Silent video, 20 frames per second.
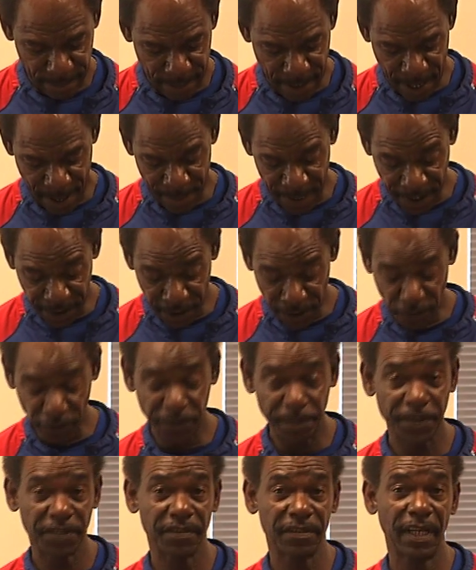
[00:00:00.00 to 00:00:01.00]
I made a huge
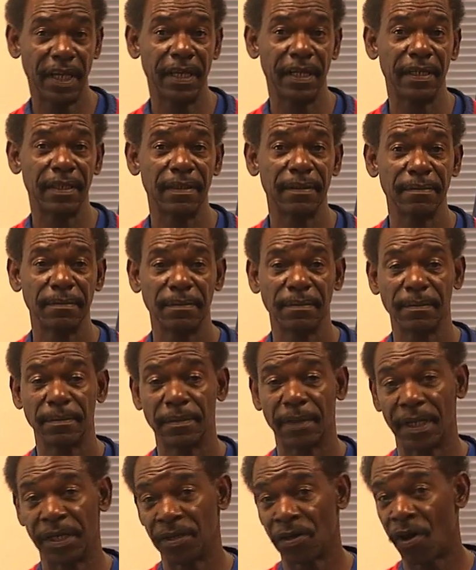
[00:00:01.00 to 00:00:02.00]
mistake,
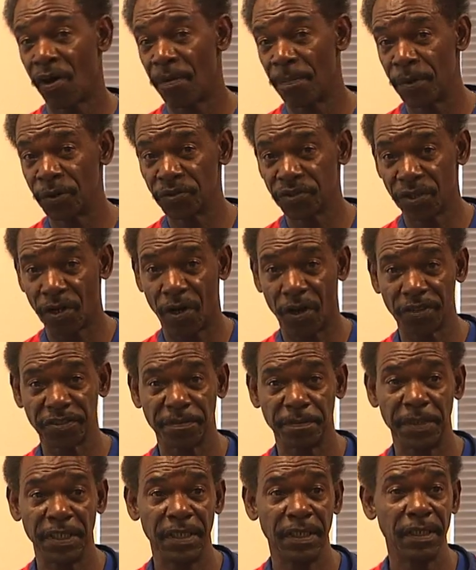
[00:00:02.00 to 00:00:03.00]
and it almost cost
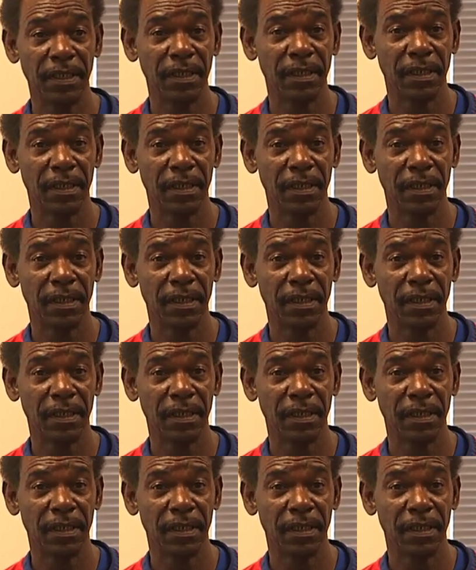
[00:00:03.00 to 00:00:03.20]
me